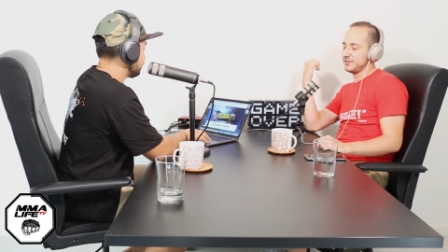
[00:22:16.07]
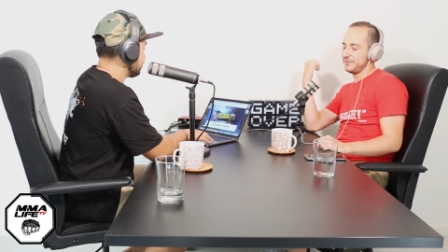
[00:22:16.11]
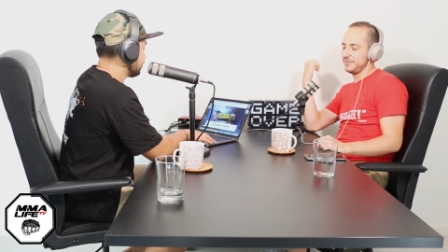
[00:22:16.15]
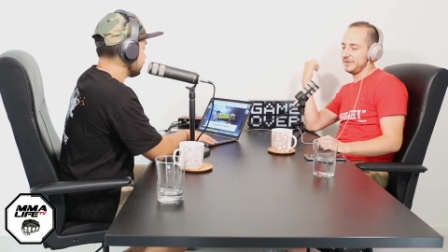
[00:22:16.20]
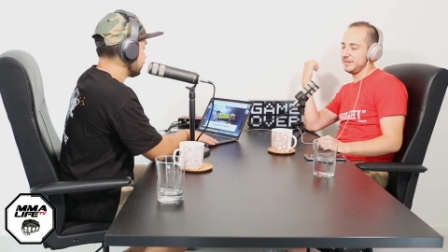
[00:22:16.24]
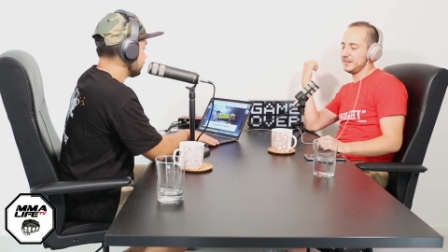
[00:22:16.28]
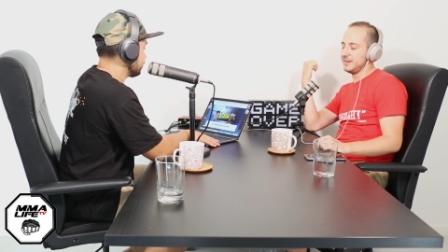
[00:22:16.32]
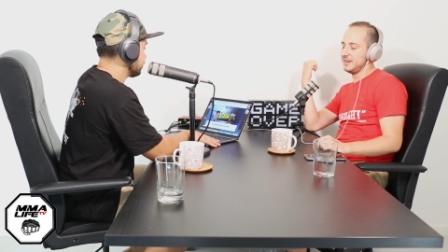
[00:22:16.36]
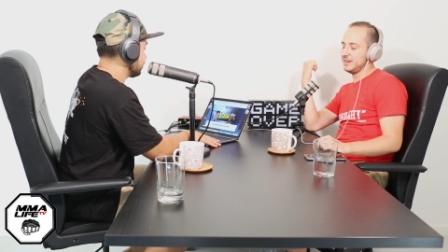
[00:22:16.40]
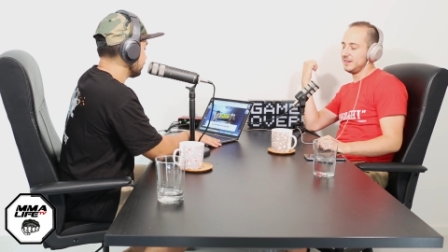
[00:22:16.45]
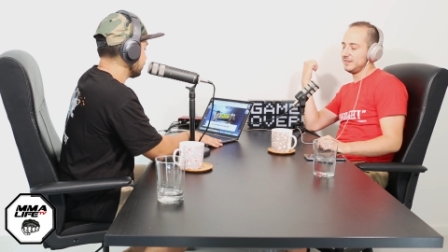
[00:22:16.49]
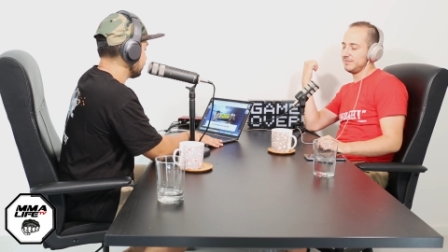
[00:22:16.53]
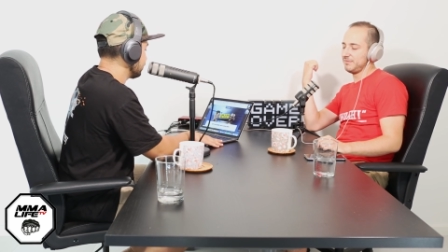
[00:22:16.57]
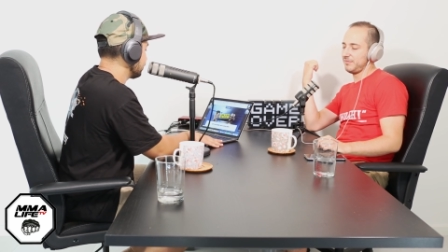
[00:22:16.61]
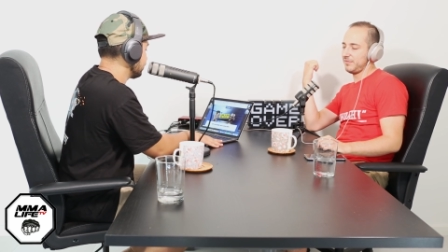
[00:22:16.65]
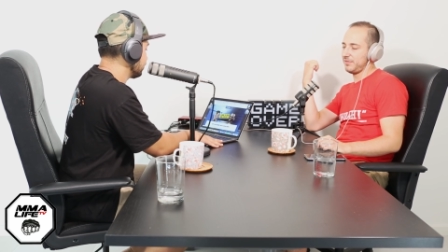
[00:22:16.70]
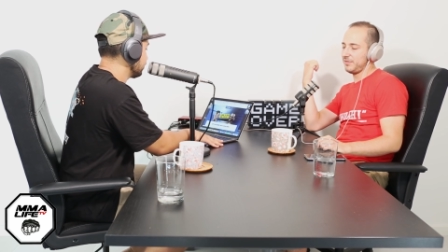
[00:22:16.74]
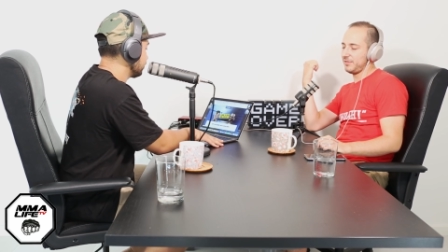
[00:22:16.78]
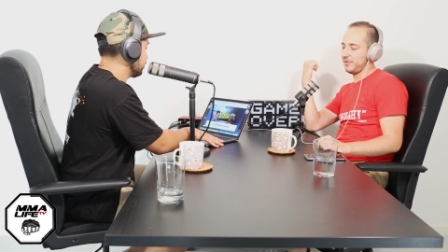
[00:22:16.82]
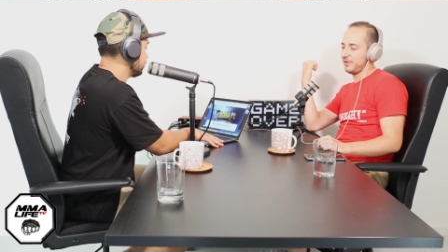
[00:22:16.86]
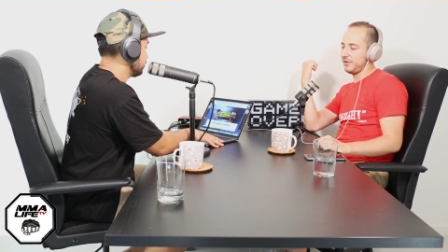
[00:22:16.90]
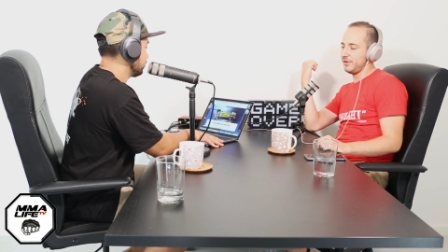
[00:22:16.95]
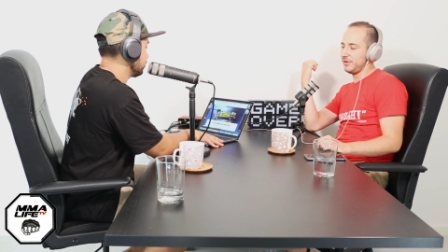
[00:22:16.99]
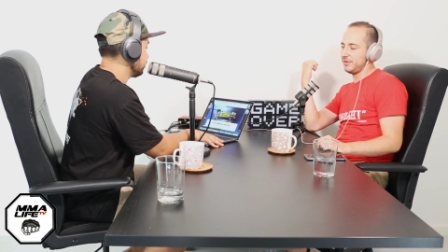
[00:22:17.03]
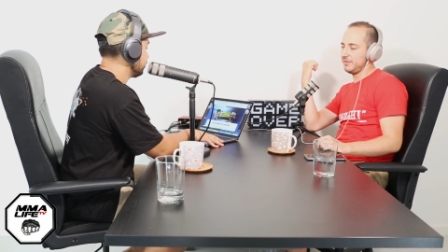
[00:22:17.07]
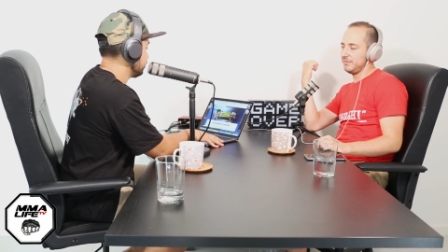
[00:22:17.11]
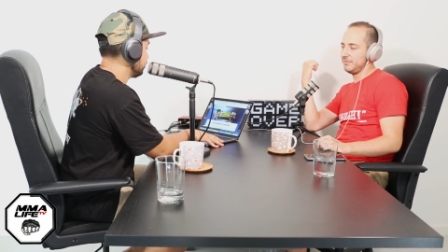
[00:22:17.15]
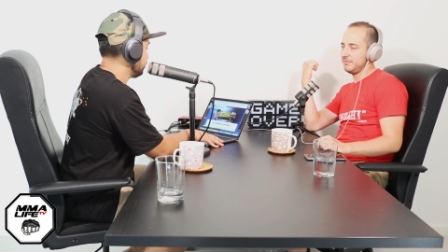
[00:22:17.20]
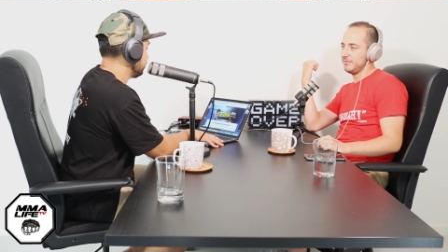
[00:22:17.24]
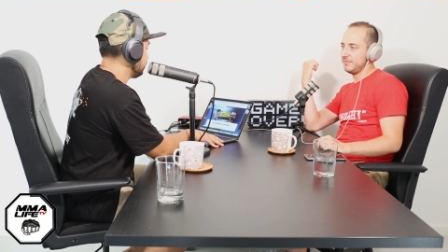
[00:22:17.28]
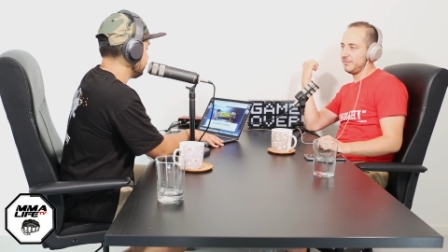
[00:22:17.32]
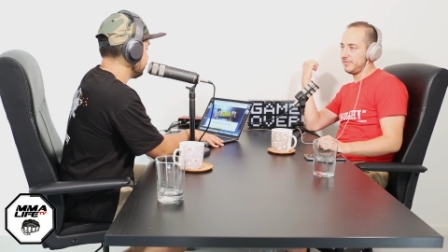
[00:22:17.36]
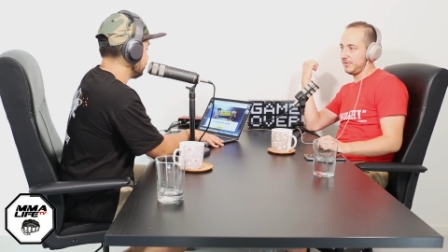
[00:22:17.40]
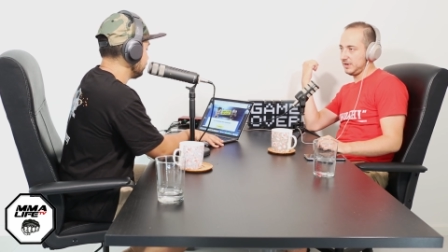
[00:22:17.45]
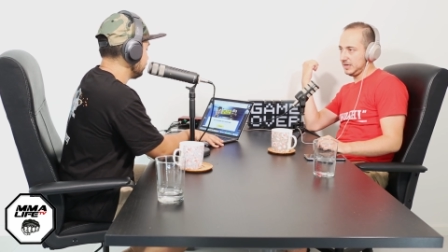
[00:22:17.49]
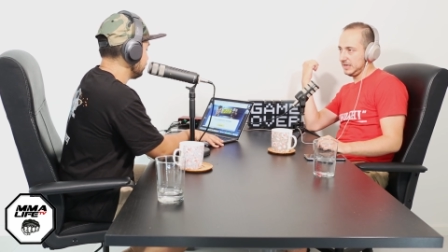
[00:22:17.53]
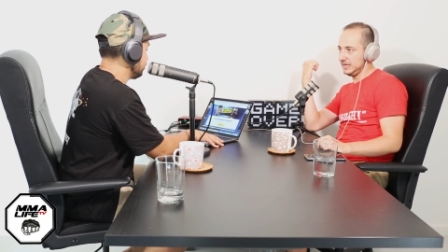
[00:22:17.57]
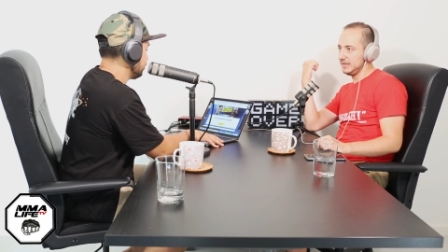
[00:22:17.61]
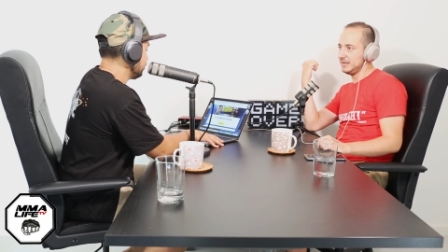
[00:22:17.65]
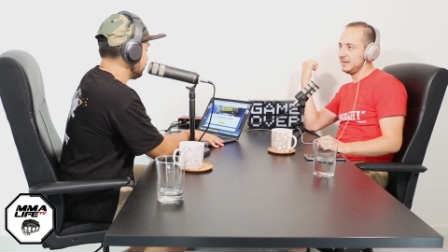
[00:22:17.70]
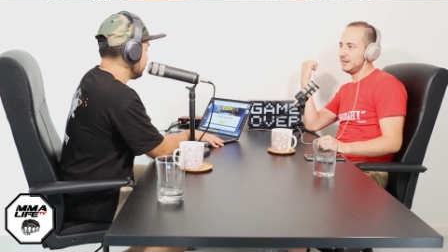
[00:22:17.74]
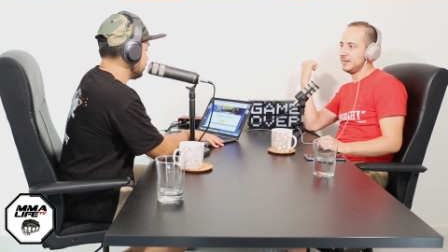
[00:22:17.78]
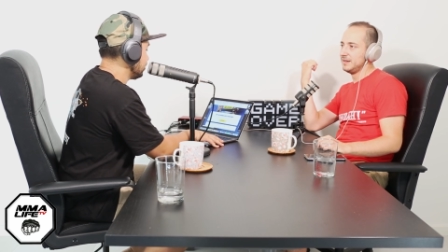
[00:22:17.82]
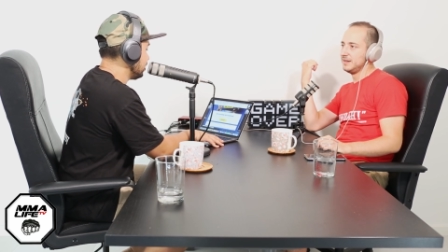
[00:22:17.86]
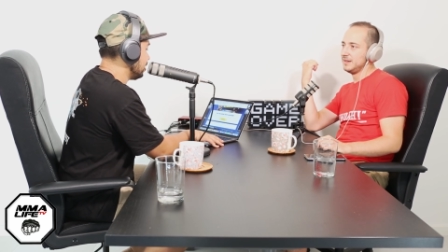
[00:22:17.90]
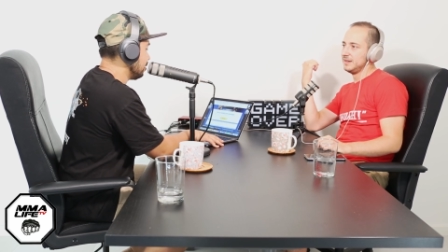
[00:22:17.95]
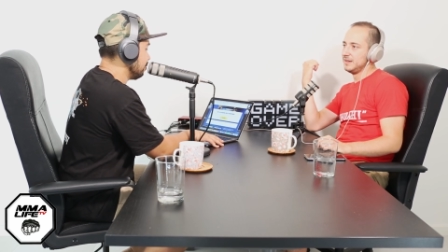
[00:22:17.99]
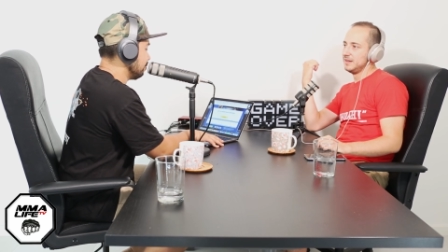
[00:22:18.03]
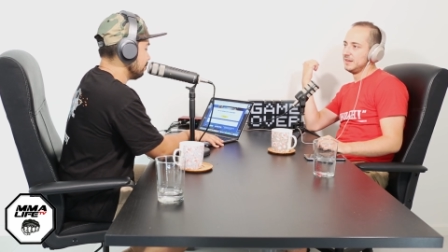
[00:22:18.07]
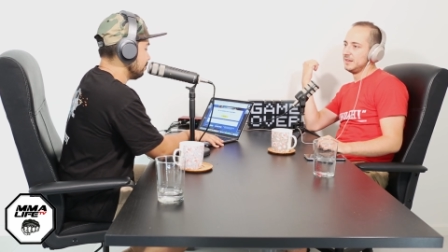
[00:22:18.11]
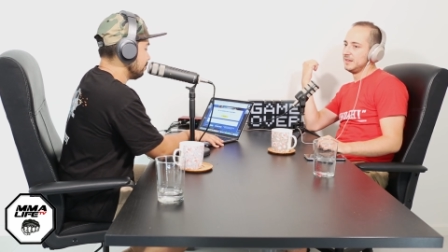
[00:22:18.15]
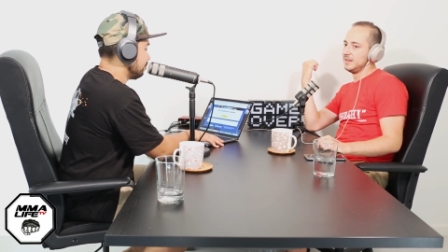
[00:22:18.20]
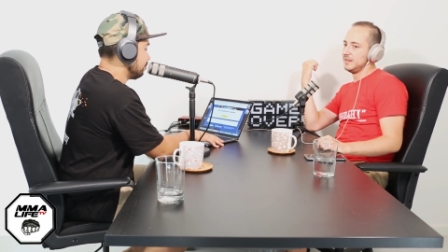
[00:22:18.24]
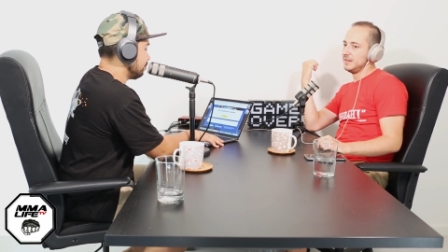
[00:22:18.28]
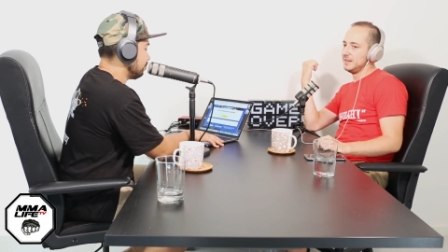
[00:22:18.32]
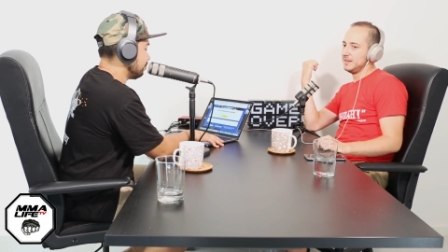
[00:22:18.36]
gonna be a third fight. Yep.